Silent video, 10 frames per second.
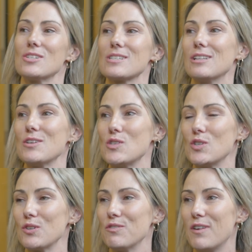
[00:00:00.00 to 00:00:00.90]
It's close
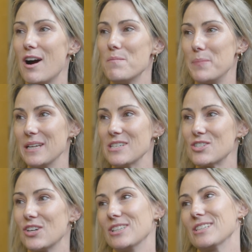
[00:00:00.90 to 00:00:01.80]
to $5
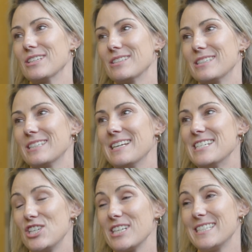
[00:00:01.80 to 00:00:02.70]
billion
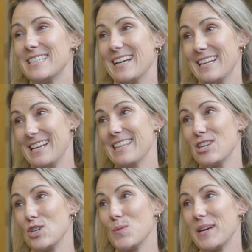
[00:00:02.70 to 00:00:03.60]
just in
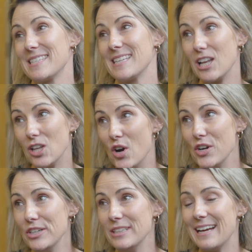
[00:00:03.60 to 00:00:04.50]
the US
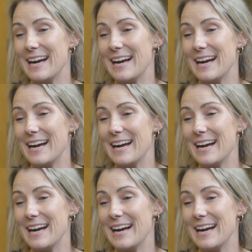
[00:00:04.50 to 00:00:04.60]
alone.